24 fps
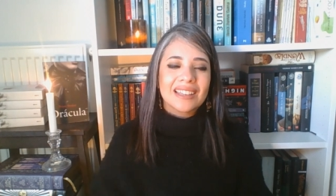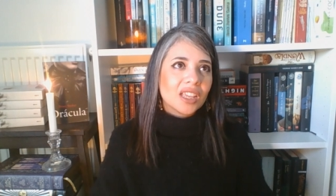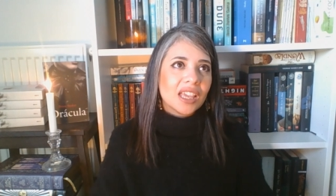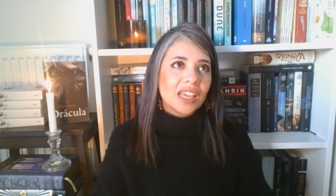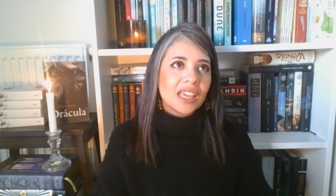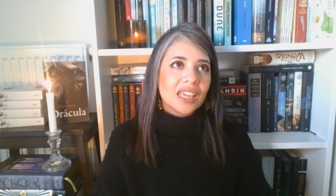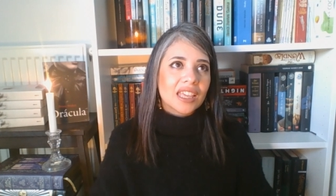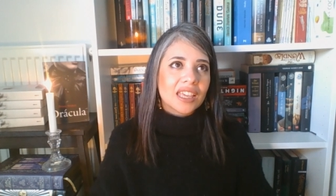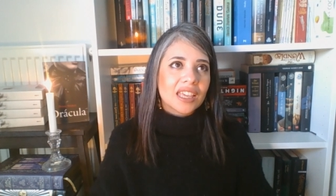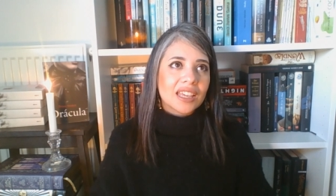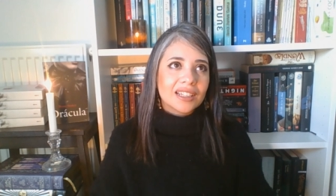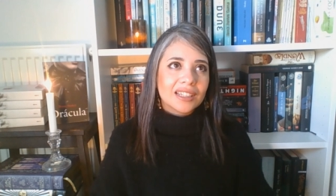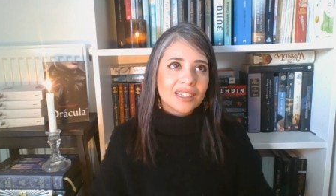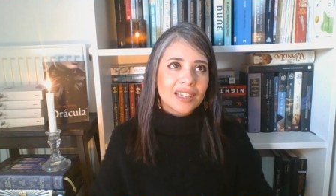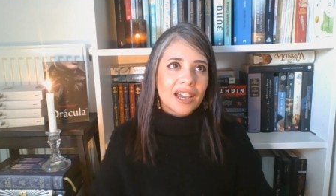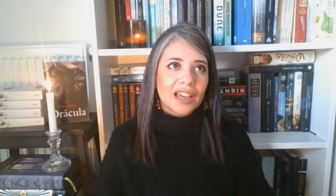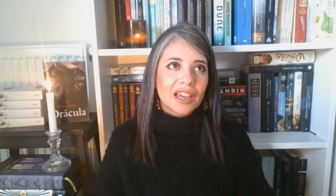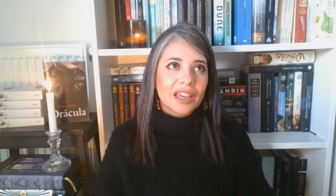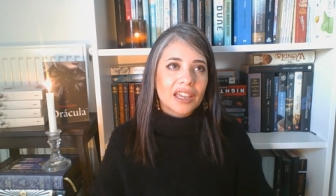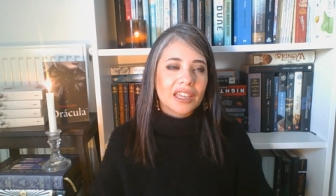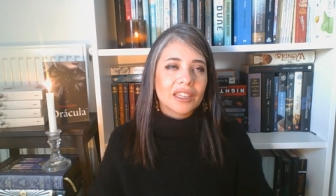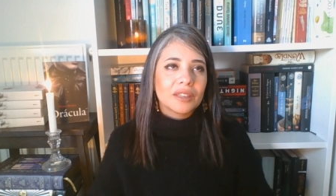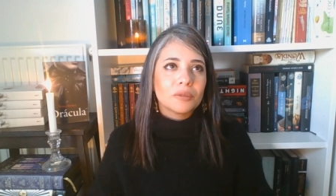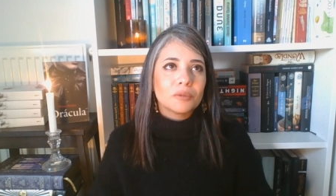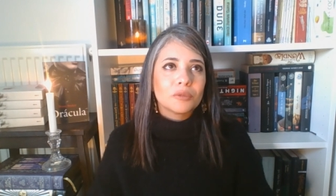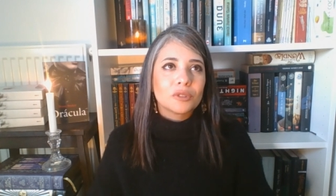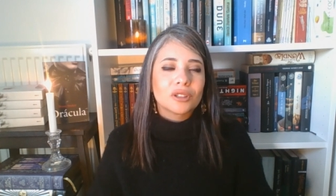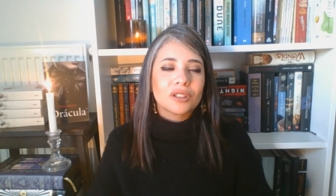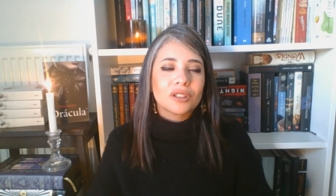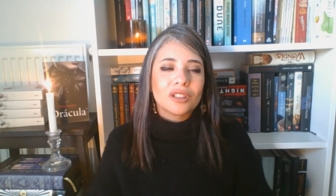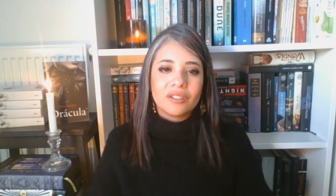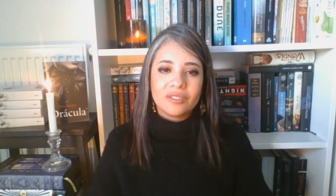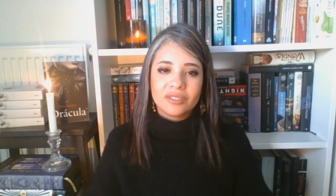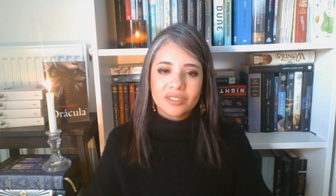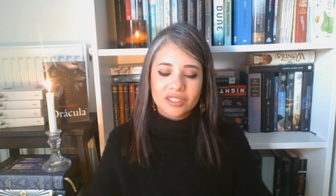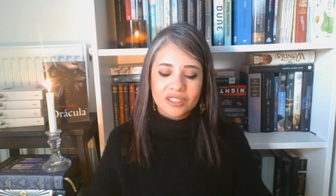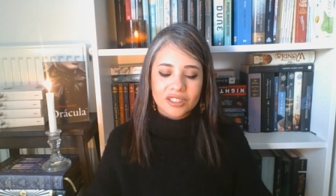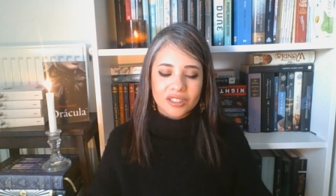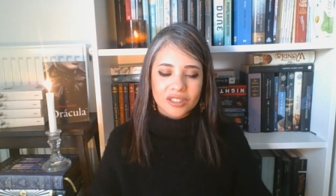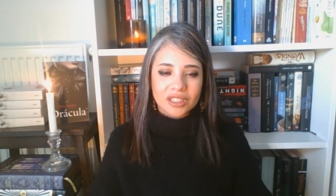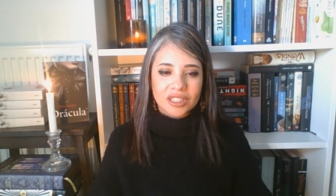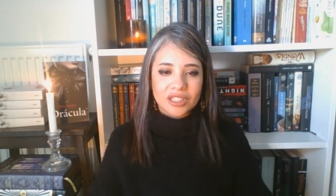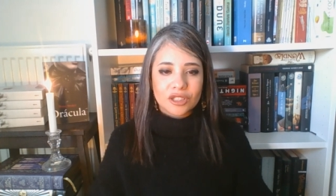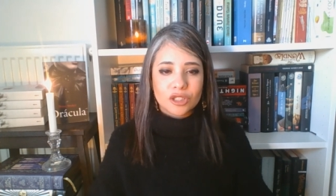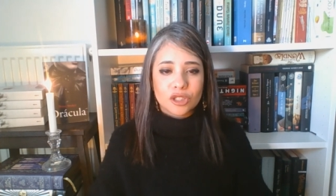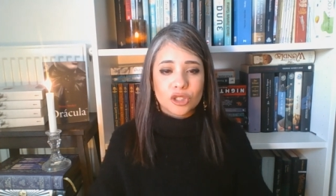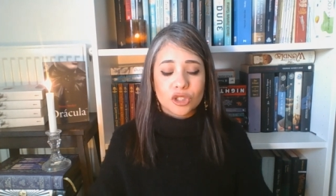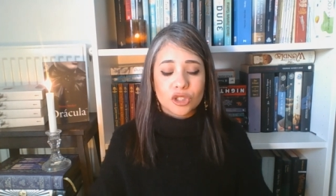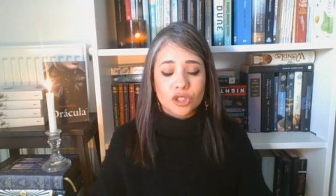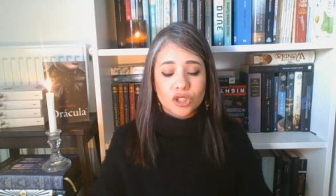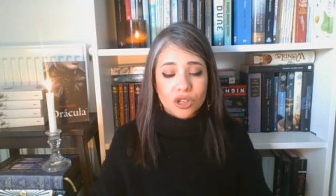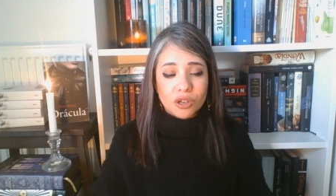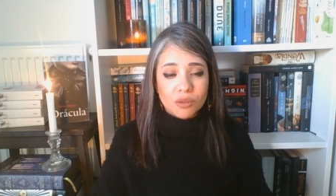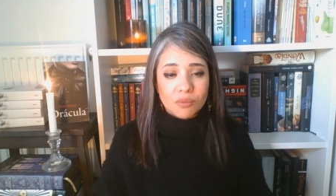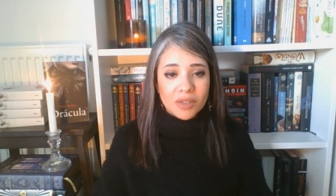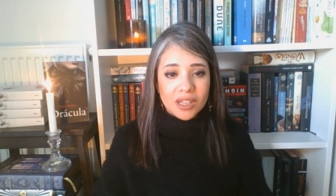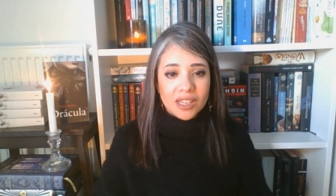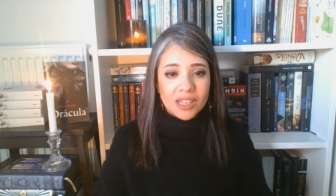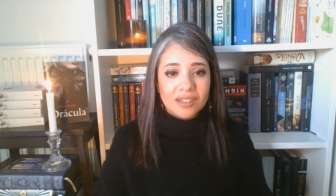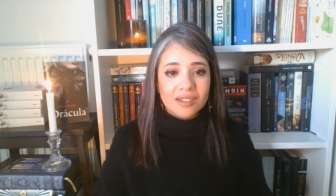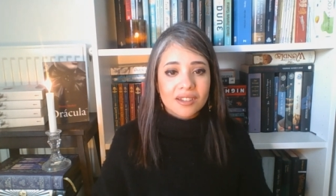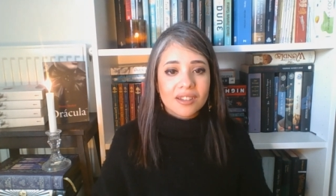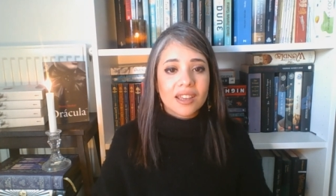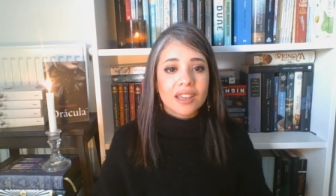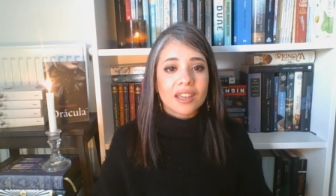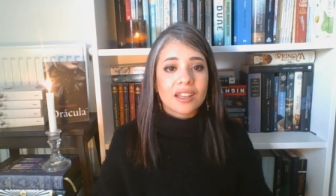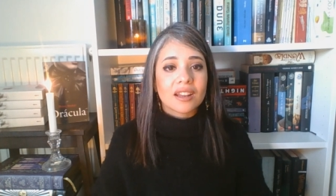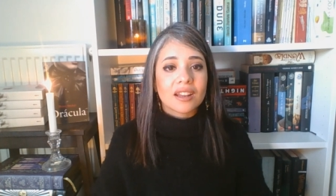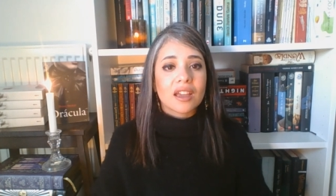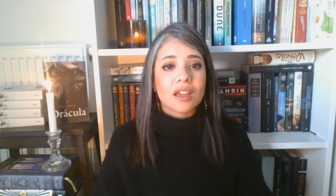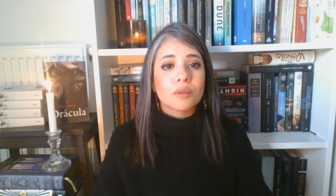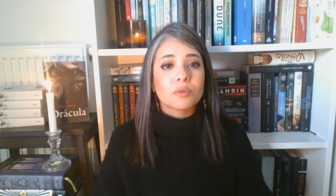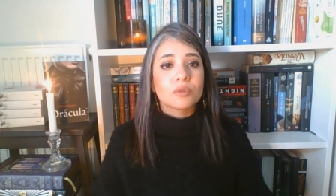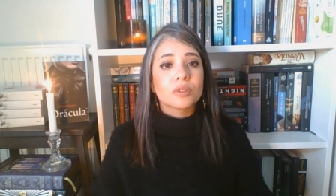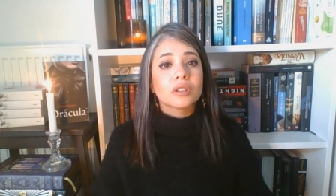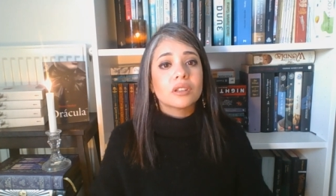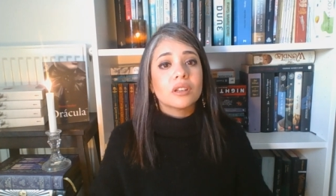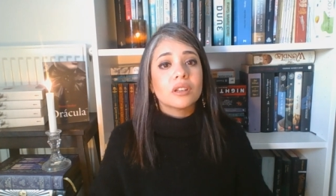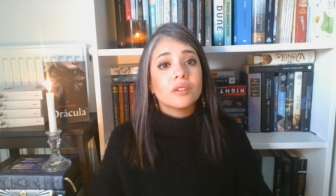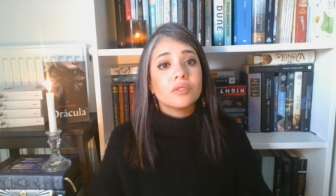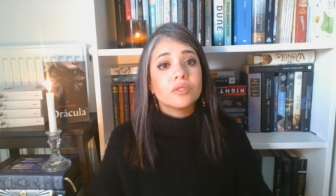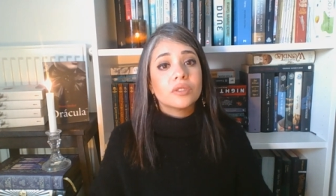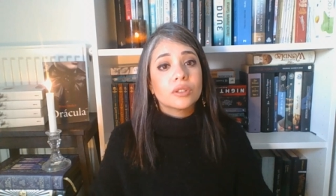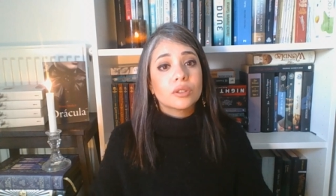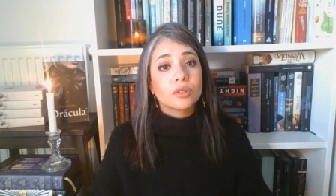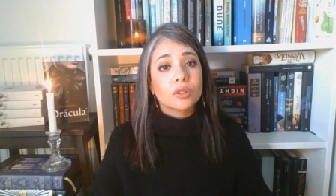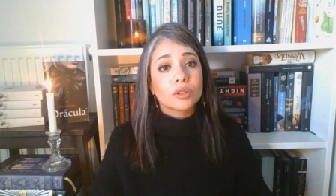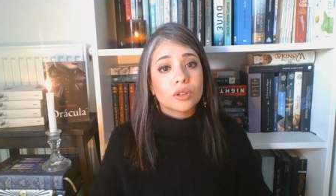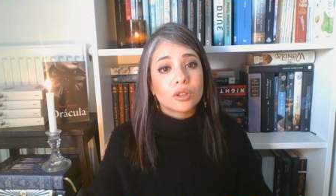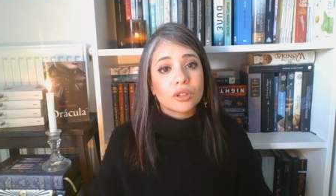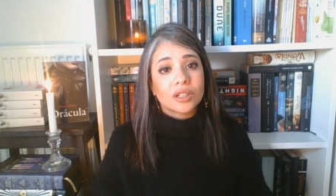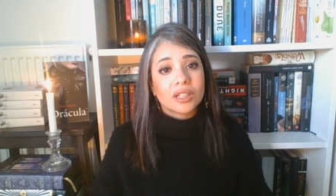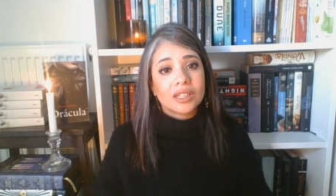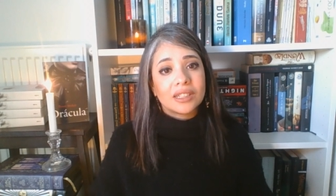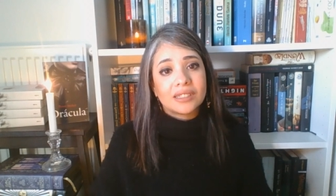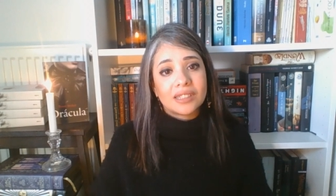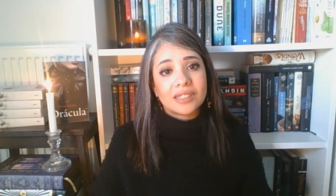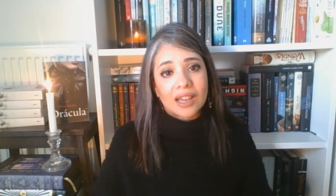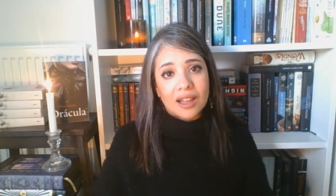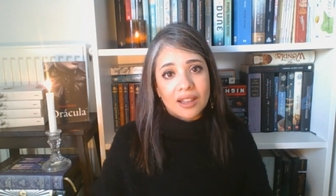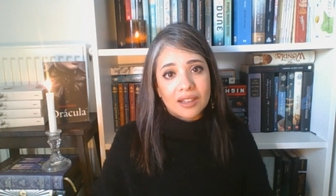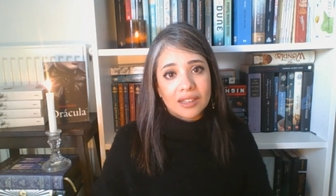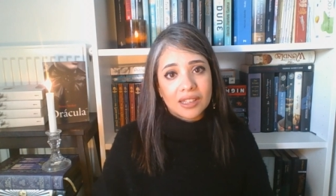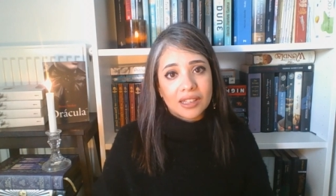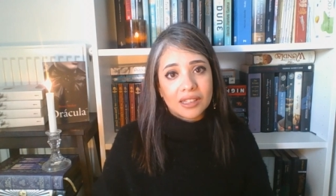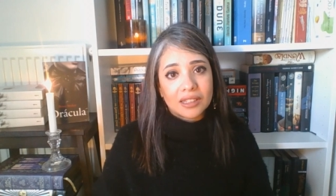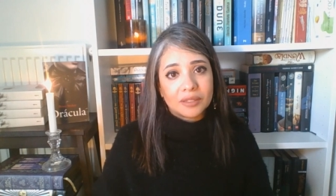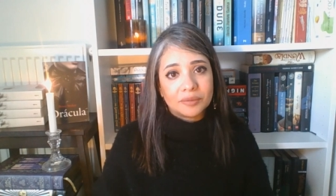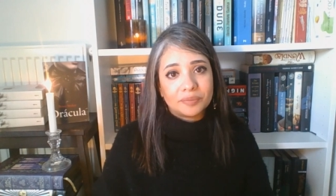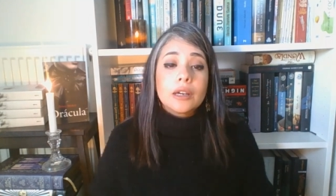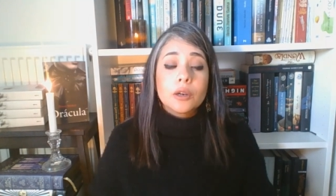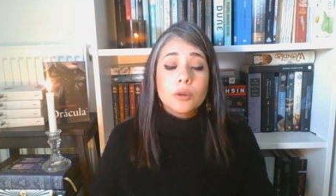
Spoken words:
And I would love to learn German and I would love to learn Italian.